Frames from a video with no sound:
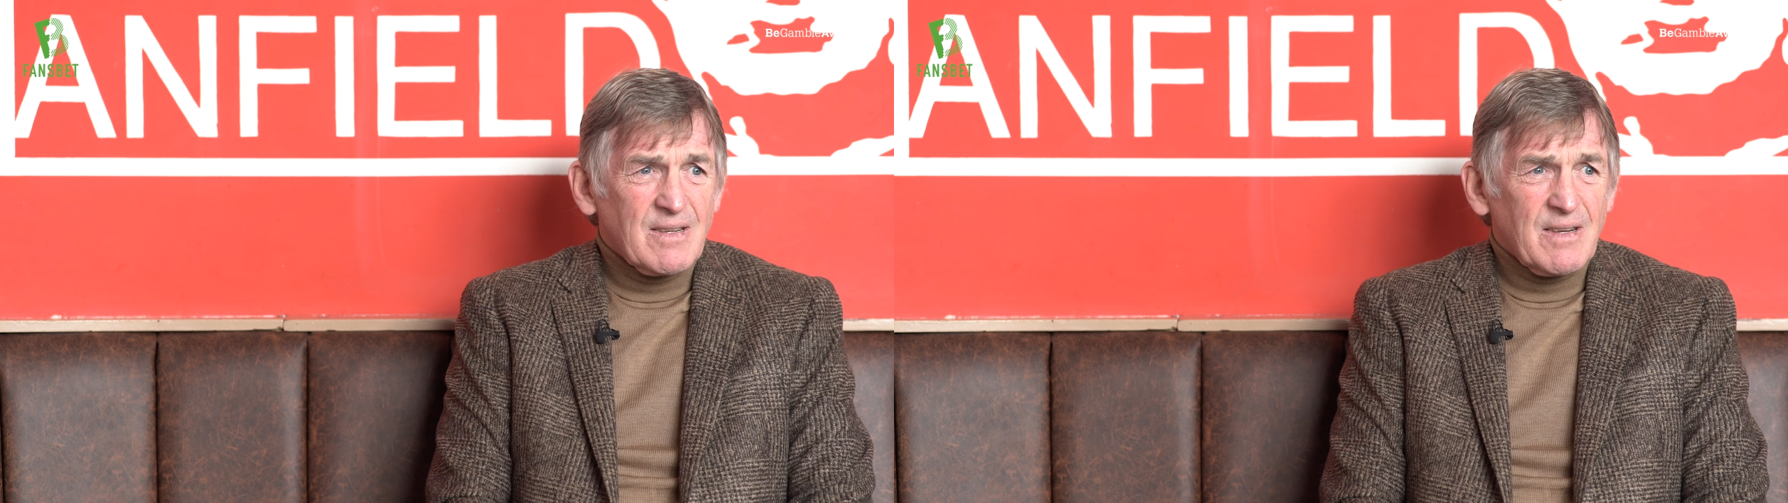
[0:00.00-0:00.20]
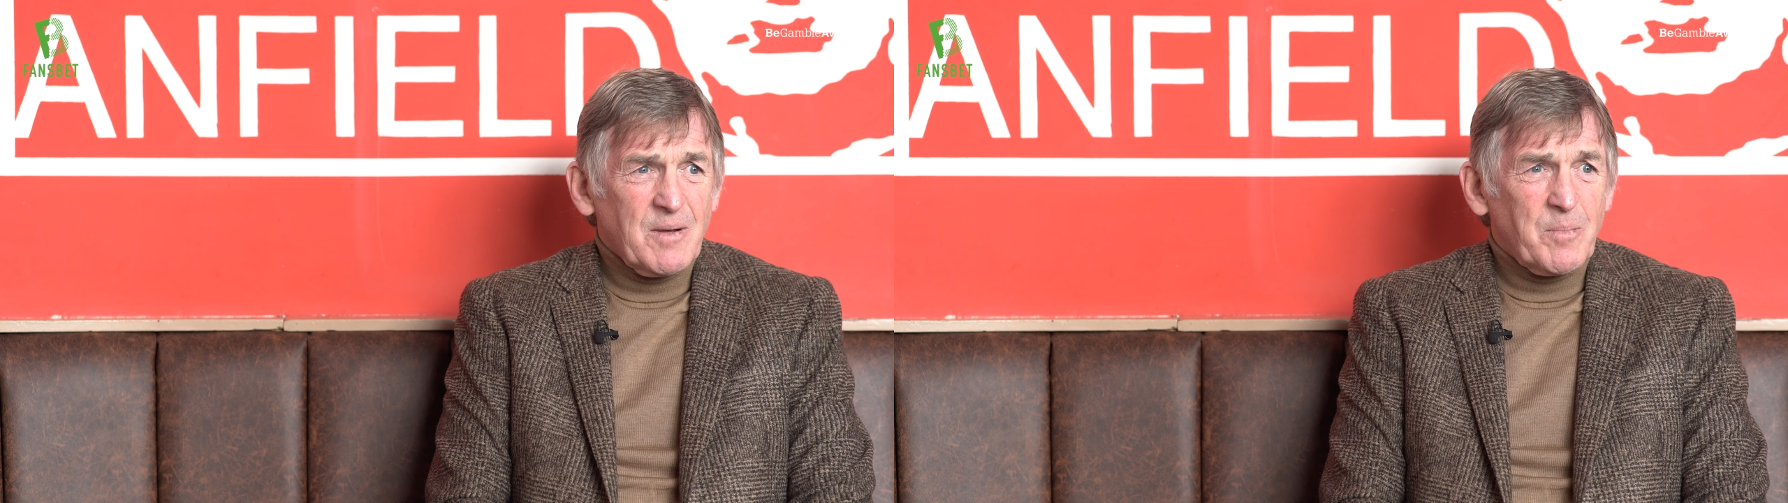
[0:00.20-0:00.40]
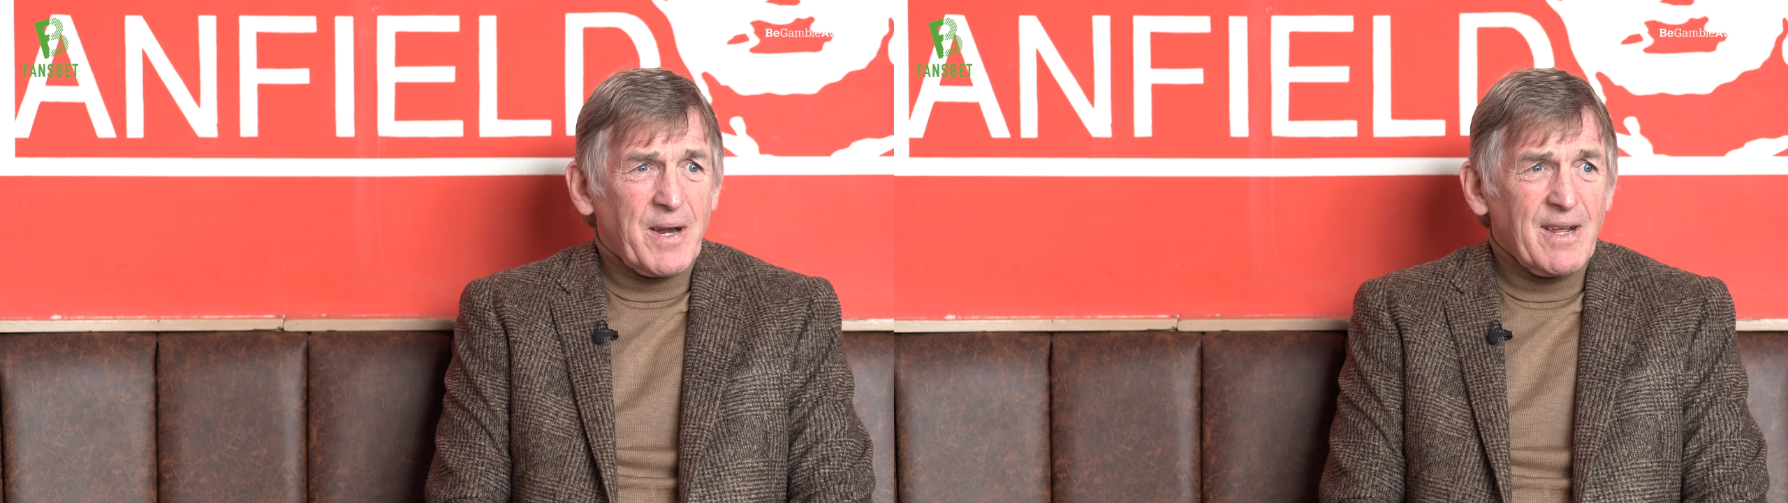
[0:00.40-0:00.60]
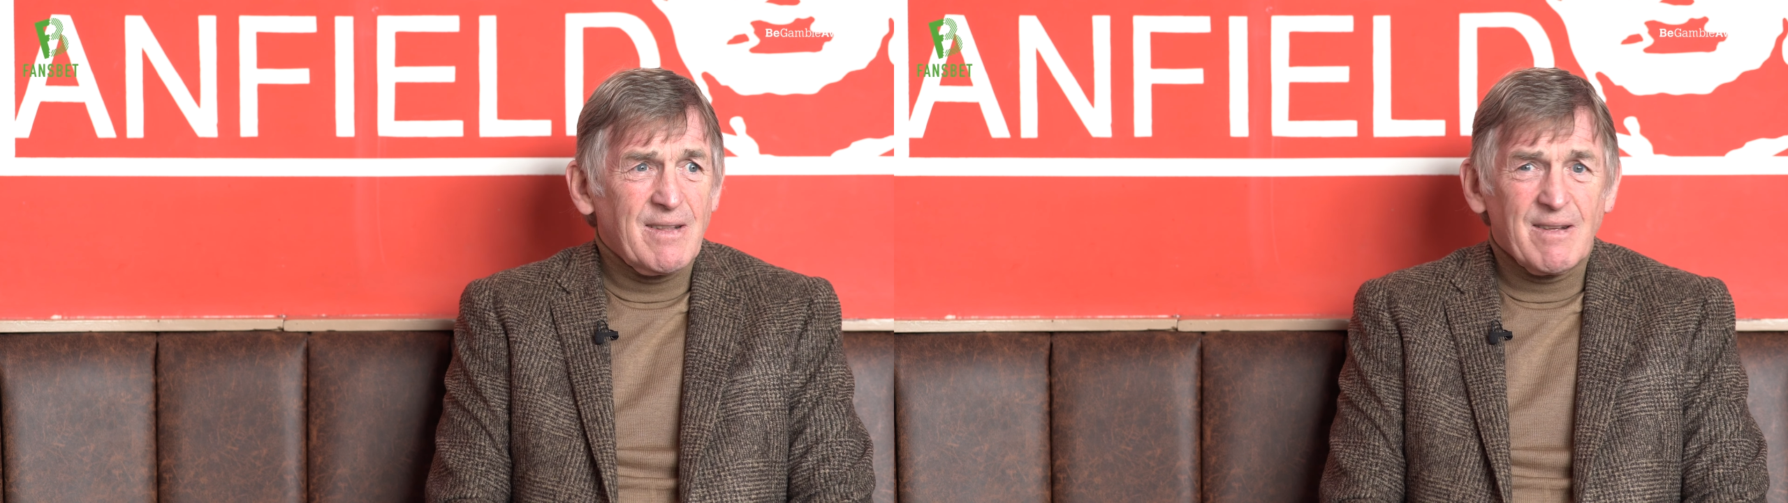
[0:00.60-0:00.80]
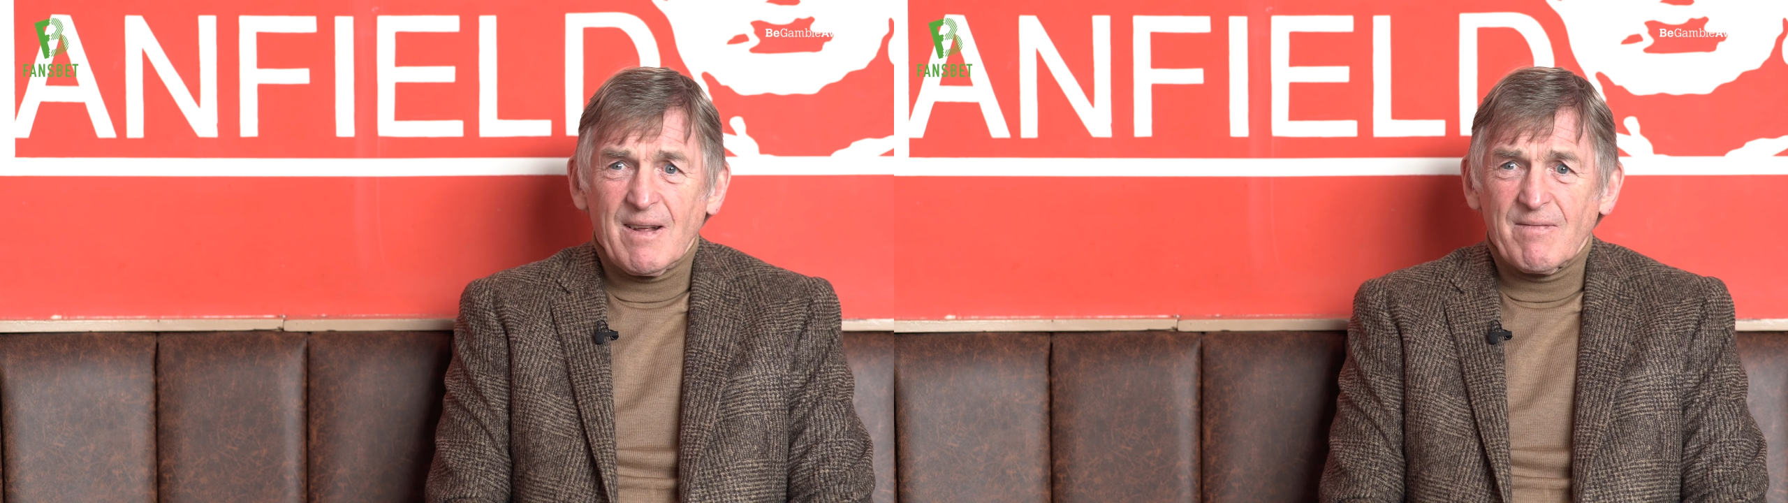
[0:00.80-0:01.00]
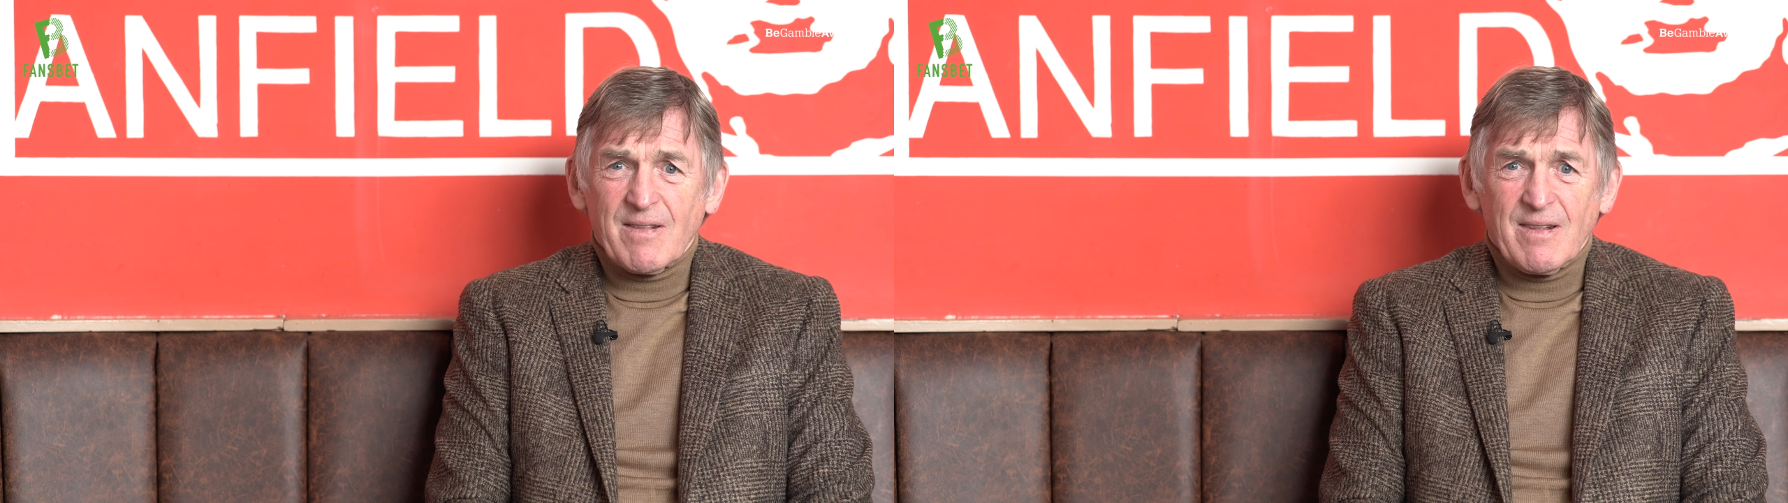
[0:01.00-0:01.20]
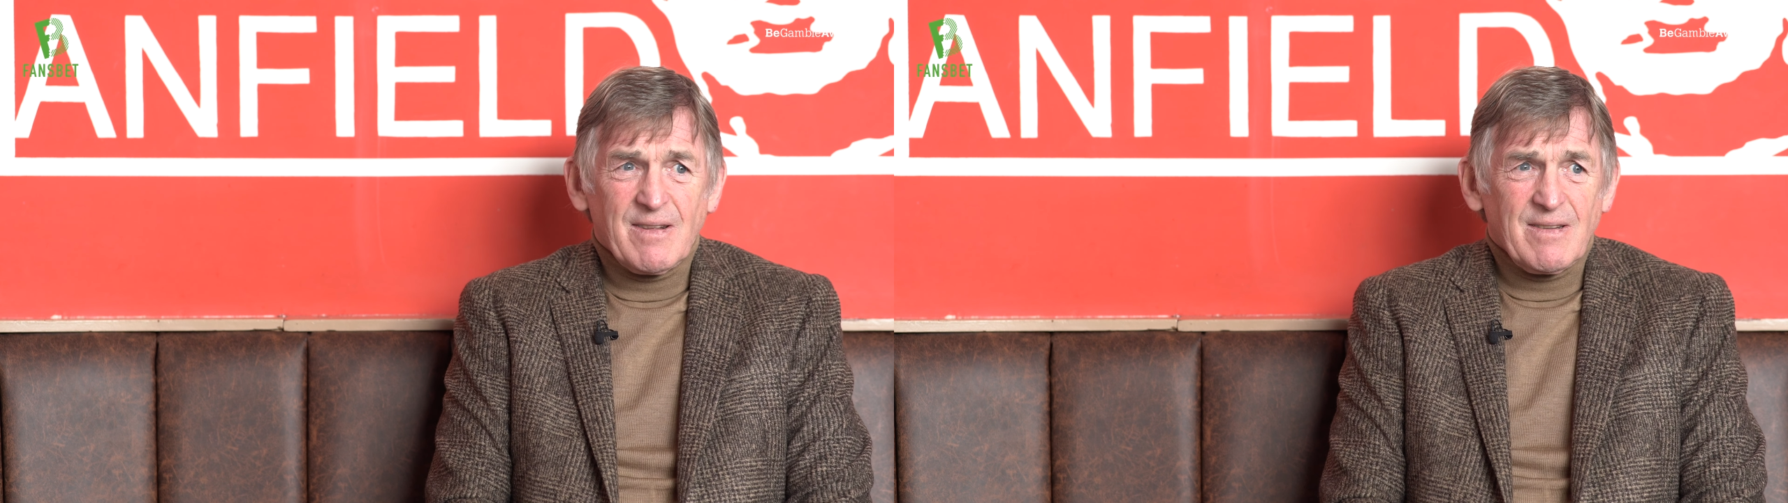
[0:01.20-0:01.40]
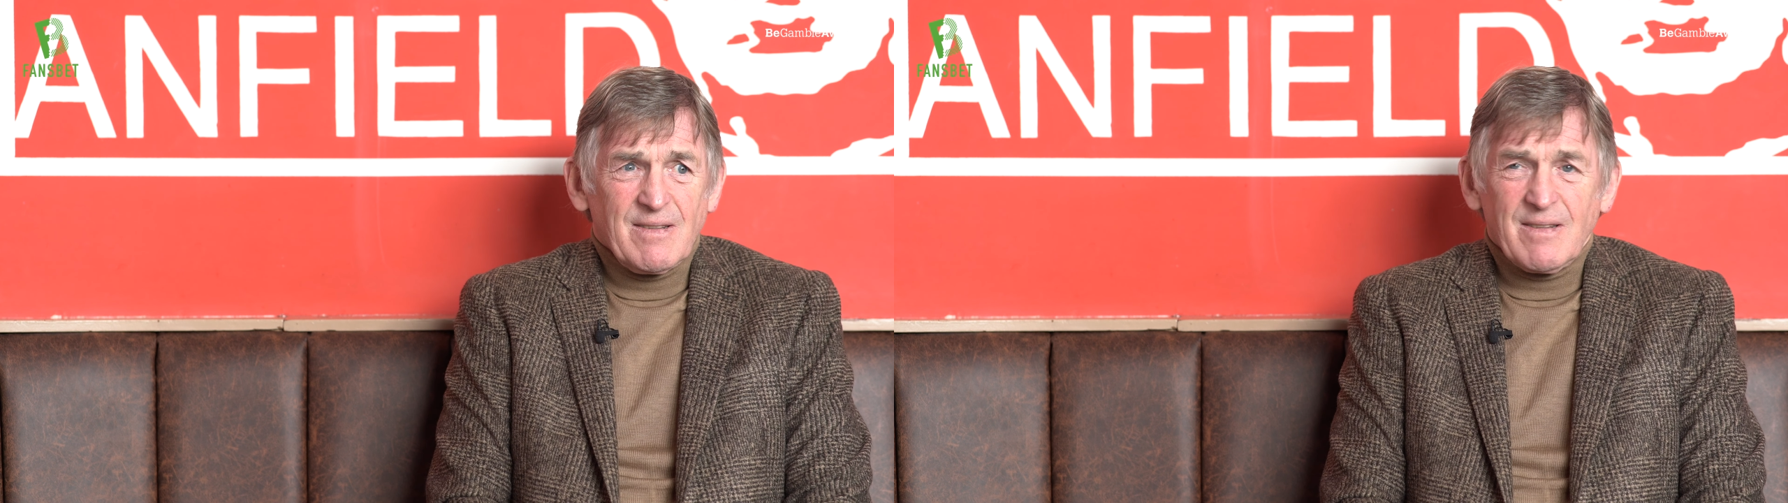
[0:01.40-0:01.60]
You get pride in everything
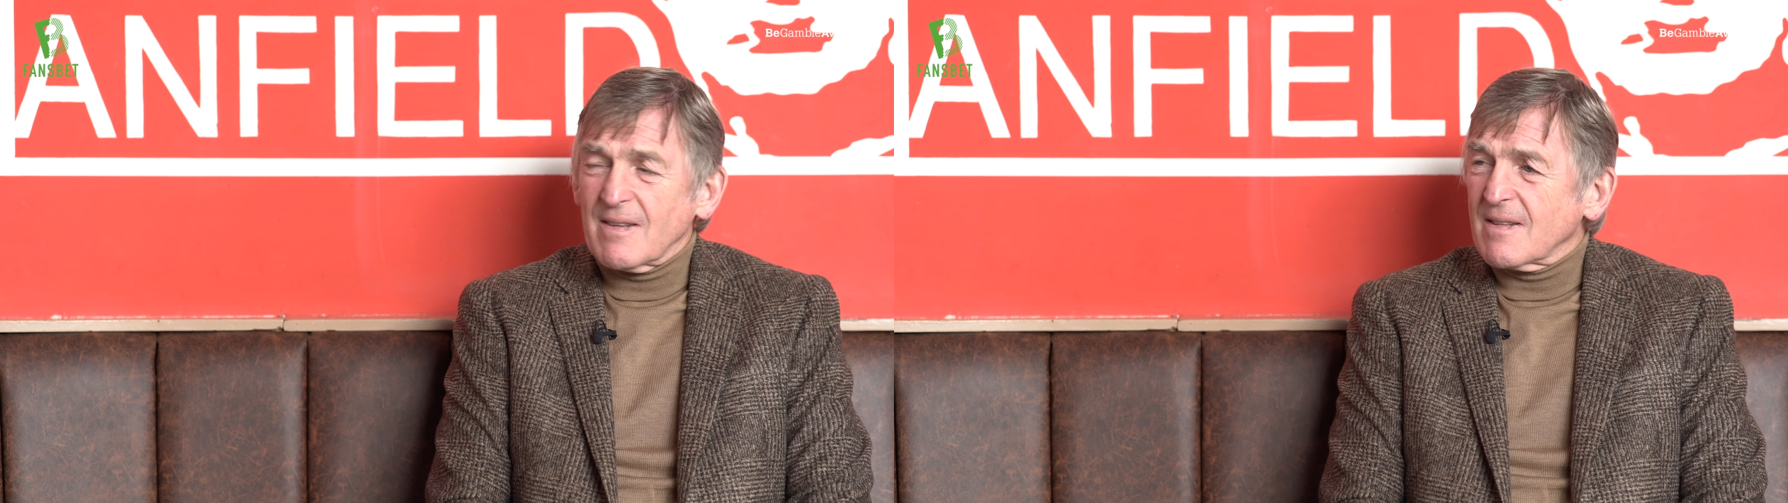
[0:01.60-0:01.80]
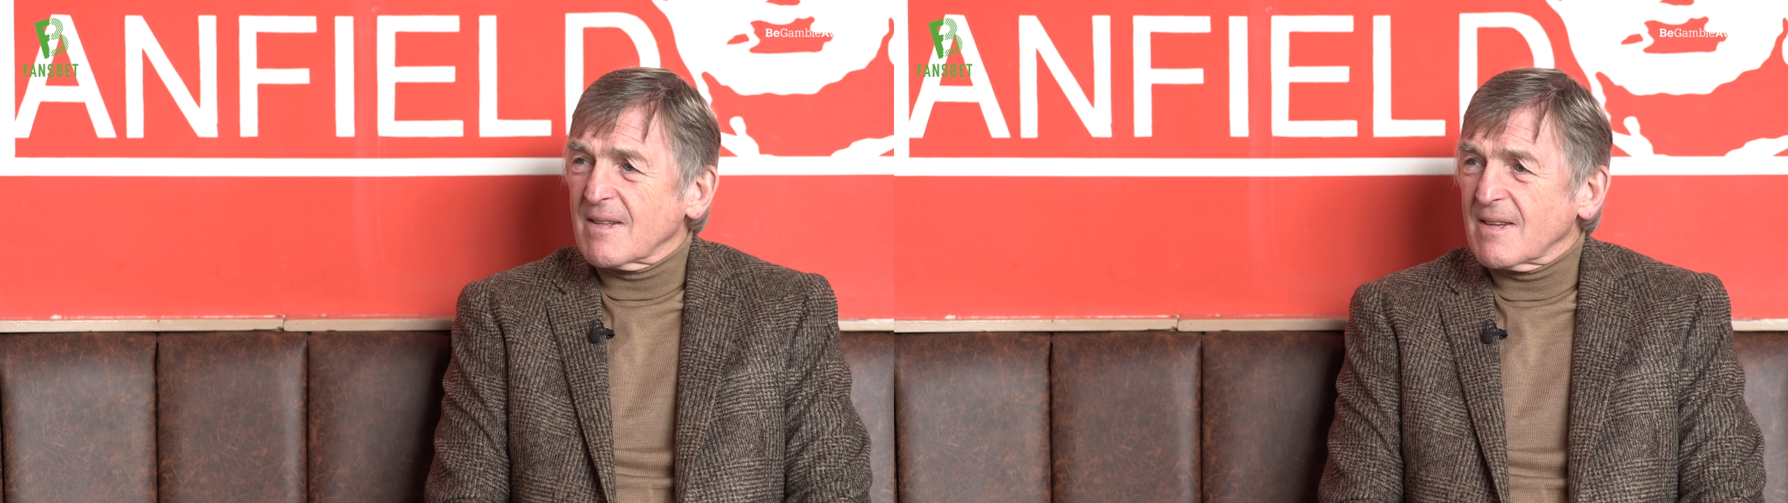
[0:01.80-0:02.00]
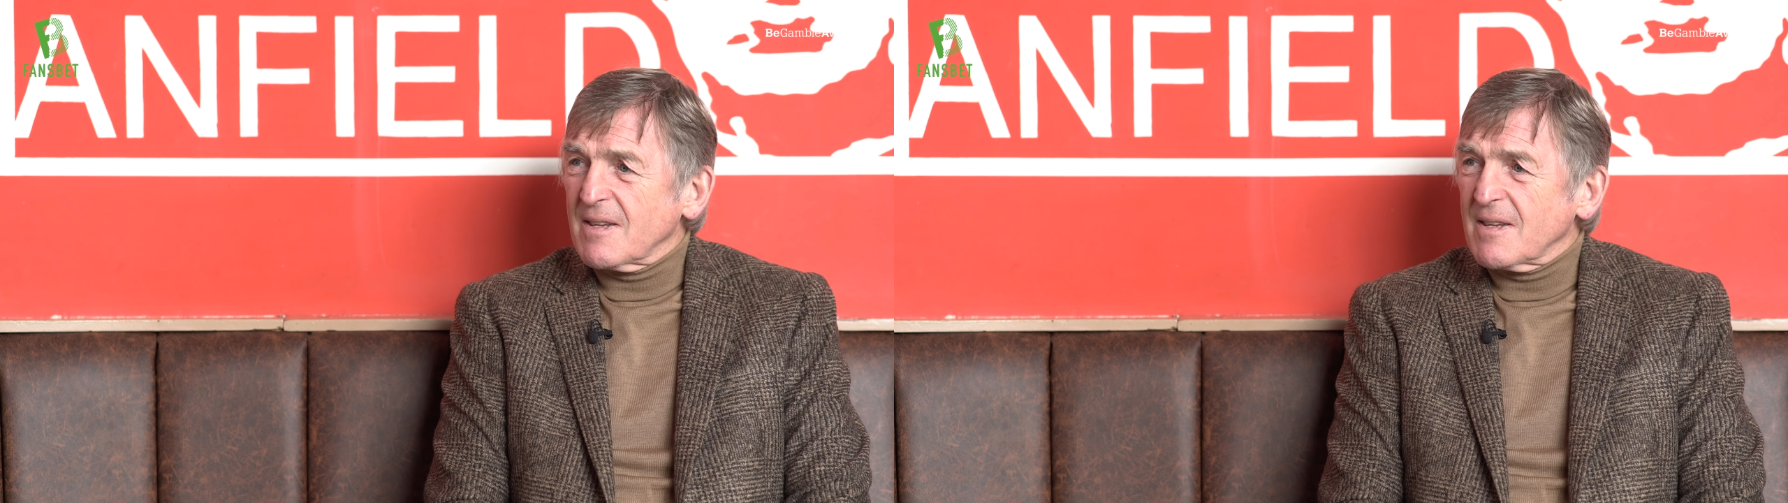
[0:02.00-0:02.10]
that